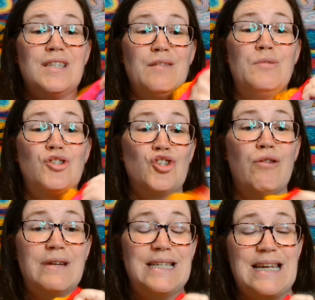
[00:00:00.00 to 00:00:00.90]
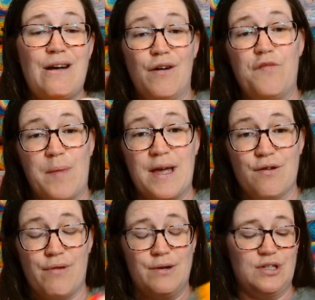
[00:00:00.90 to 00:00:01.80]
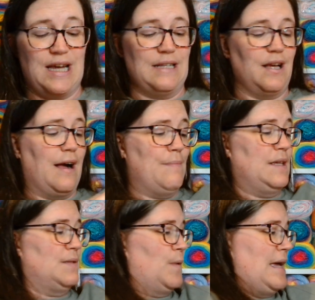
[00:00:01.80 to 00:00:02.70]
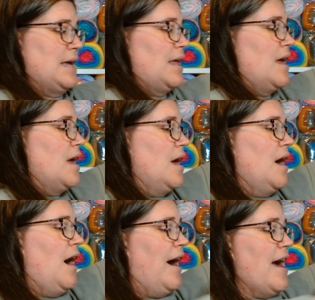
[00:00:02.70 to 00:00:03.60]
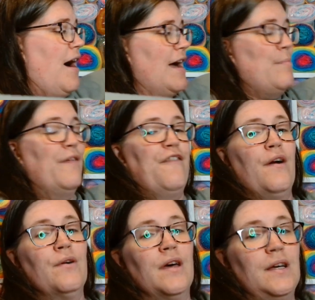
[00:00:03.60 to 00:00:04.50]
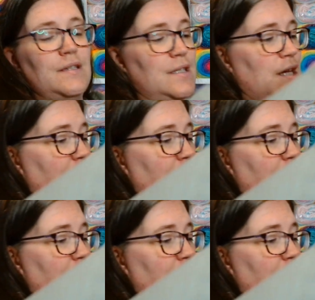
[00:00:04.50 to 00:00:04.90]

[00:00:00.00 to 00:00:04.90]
the majority of my crochet time this week. I hyper-focused.